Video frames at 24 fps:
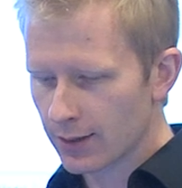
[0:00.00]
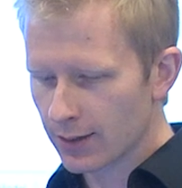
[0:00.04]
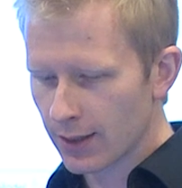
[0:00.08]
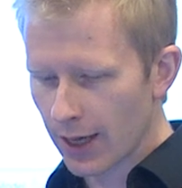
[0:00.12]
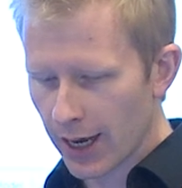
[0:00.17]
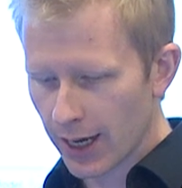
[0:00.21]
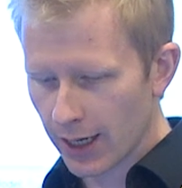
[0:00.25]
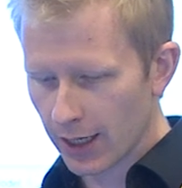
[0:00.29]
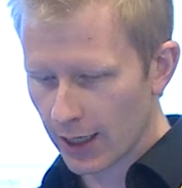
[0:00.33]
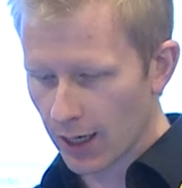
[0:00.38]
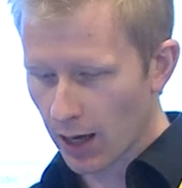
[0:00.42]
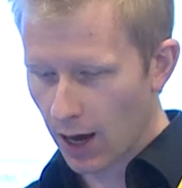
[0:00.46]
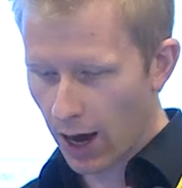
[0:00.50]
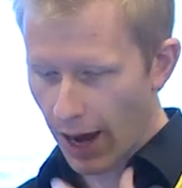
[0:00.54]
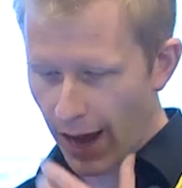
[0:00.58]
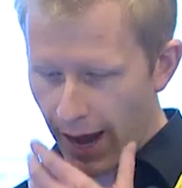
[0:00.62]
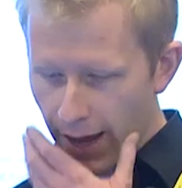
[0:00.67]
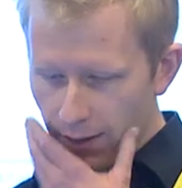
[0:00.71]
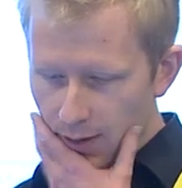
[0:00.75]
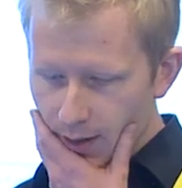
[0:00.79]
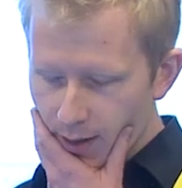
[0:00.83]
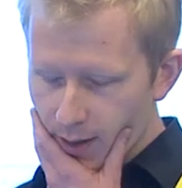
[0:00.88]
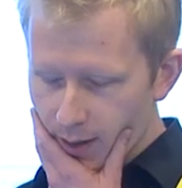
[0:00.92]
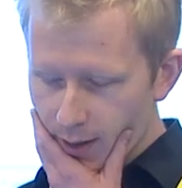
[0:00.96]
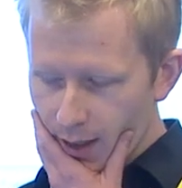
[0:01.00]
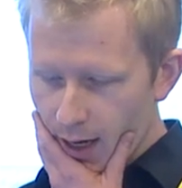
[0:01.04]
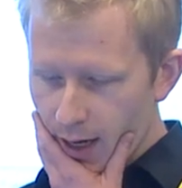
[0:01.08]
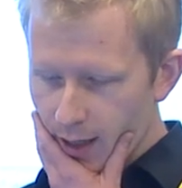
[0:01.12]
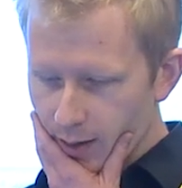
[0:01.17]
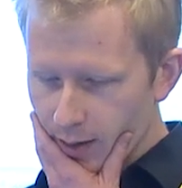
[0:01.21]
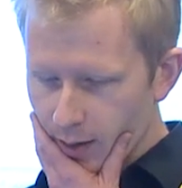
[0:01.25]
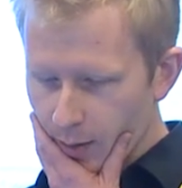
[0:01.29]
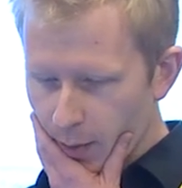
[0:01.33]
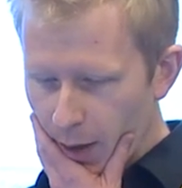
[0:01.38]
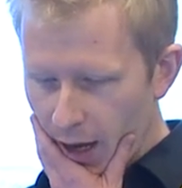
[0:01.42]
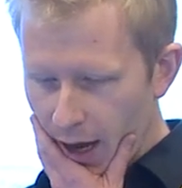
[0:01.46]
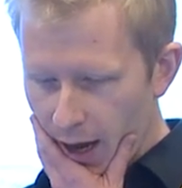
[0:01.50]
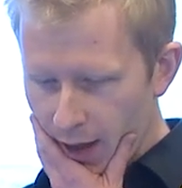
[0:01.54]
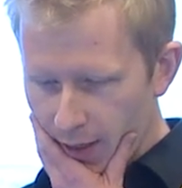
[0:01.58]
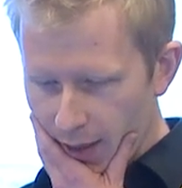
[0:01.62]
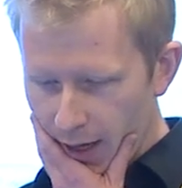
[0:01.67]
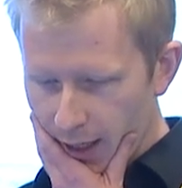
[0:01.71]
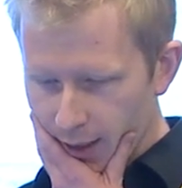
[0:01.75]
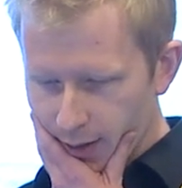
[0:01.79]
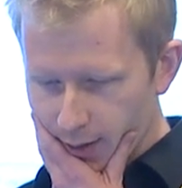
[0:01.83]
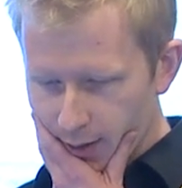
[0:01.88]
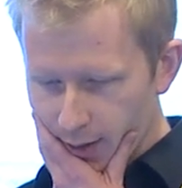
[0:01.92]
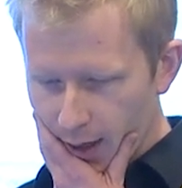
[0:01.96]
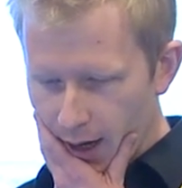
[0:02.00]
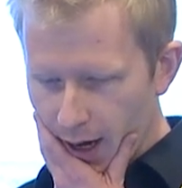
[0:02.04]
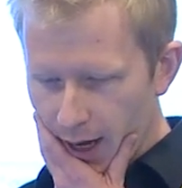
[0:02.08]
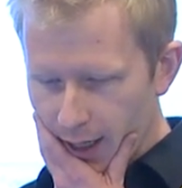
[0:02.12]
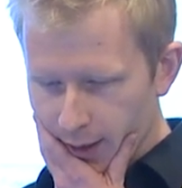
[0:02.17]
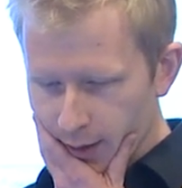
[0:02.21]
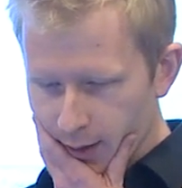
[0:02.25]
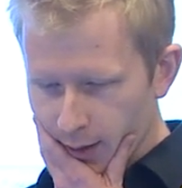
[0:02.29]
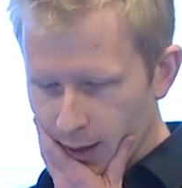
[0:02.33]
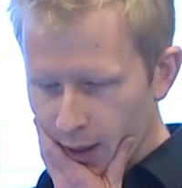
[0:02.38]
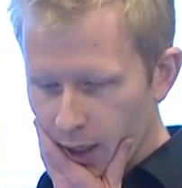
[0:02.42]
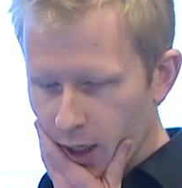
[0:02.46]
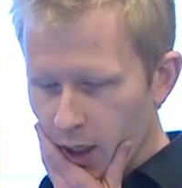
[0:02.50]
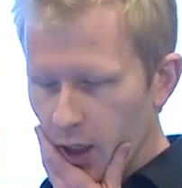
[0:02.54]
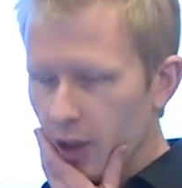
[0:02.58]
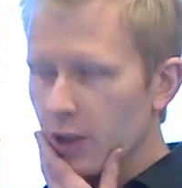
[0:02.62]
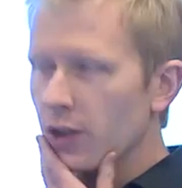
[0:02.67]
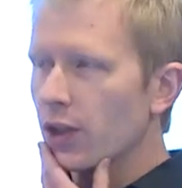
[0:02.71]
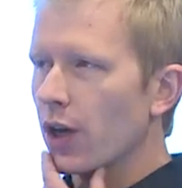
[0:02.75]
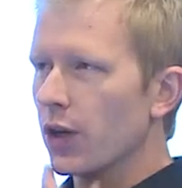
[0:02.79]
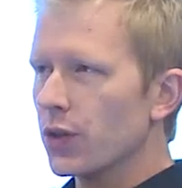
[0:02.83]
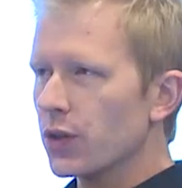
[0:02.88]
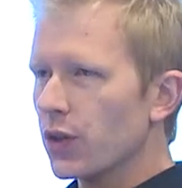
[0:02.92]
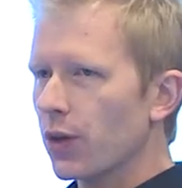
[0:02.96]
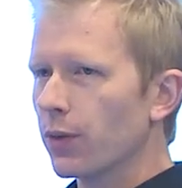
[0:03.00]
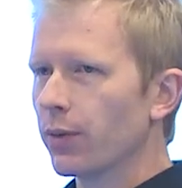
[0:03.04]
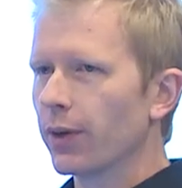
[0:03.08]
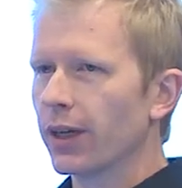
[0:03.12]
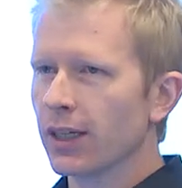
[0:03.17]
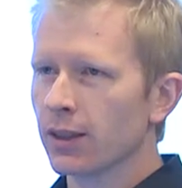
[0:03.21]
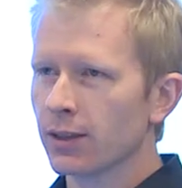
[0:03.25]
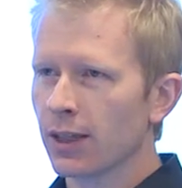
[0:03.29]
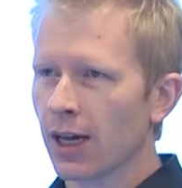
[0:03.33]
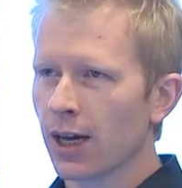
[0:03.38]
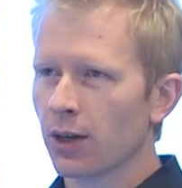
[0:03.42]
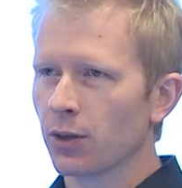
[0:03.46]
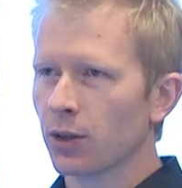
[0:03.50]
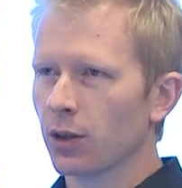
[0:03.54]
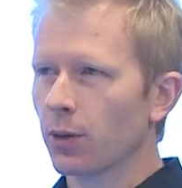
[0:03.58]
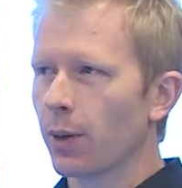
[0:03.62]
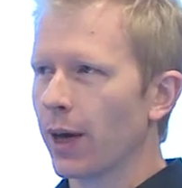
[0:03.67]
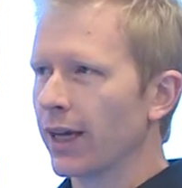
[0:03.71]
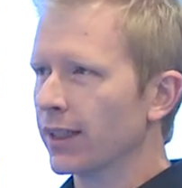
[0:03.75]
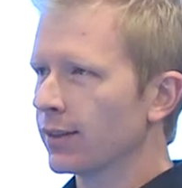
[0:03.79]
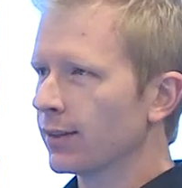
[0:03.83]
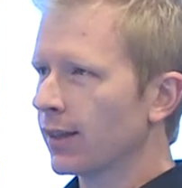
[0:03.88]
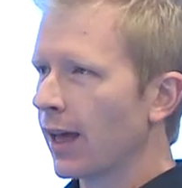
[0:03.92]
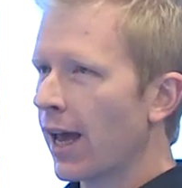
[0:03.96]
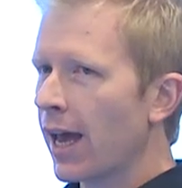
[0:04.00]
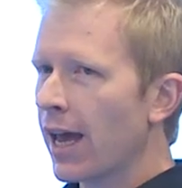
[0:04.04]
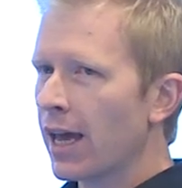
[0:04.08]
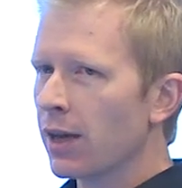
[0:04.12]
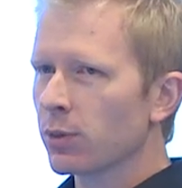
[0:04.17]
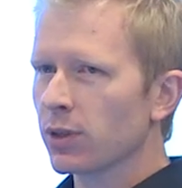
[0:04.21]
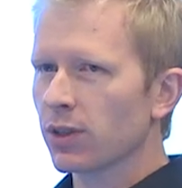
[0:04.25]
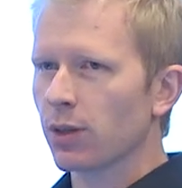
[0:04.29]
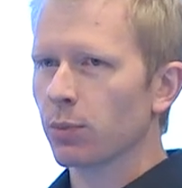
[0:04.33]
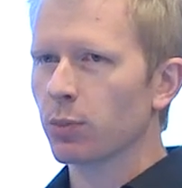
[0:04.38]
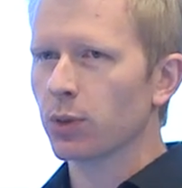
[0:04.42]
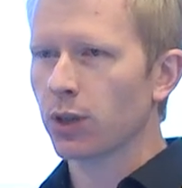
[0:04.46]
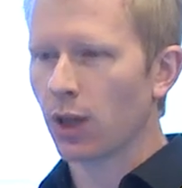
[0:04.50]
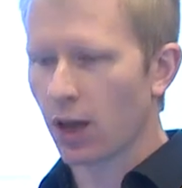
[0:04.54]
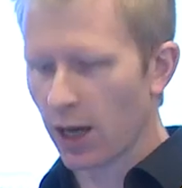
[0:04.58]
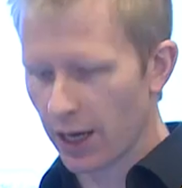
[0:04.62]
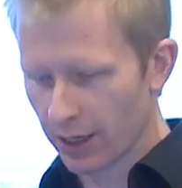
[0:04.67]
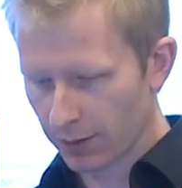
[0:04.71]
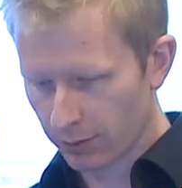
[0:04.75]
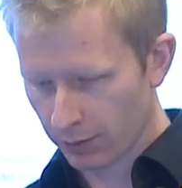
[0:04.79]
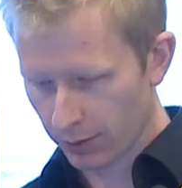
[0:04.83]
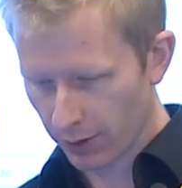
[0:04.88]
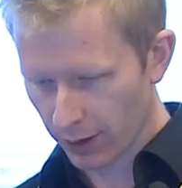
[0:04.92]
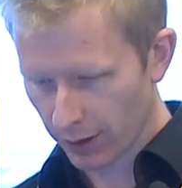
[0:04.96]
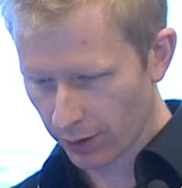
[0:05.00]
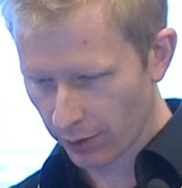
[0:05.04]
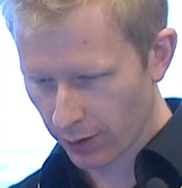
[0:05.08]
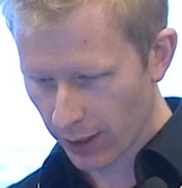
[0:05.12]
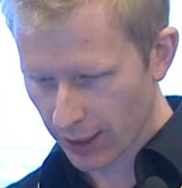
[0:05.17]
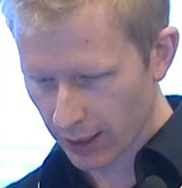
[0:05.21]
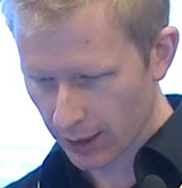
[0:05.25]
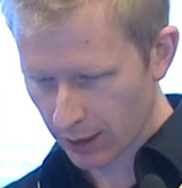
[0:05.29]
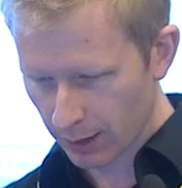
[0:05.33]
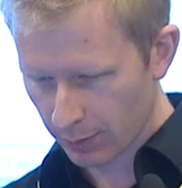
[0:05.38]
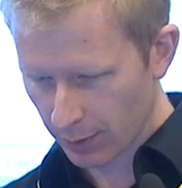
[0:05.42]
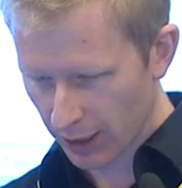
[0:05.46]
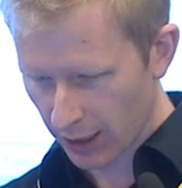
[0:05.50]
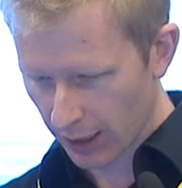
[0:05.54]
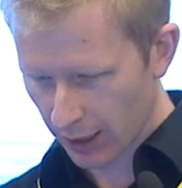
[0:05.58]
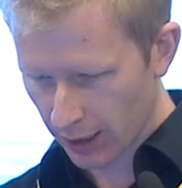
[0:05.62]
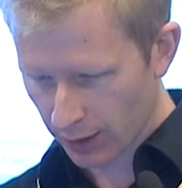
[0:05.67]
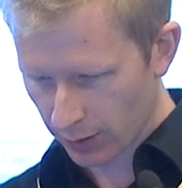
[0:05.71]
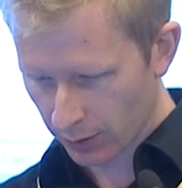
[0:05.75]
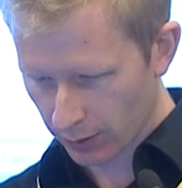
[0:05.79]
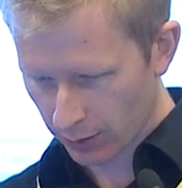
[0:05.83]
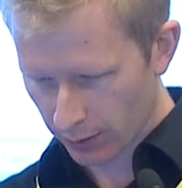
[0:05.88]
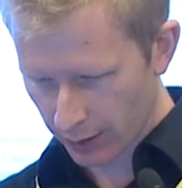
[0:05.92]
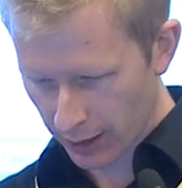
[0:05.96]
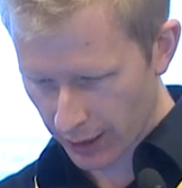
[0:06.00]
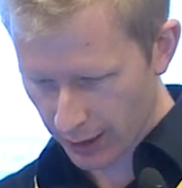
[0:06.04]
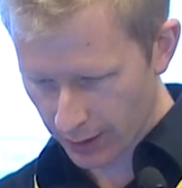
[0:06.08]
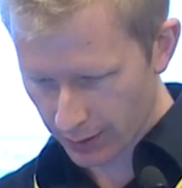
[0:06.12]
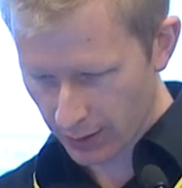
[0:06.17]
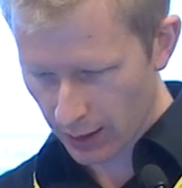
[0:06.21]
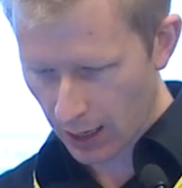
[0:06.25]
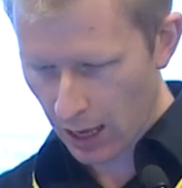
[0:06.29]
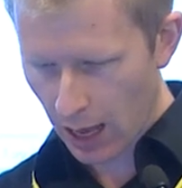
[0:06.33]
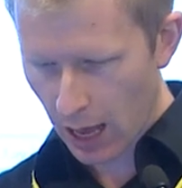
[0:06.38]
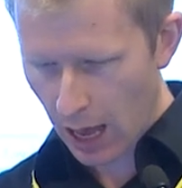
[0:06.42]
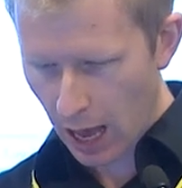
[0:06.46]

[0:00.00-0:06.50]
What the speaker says: say I had this customer and they decided Contoso Retail USA was applying for a credit limit increase.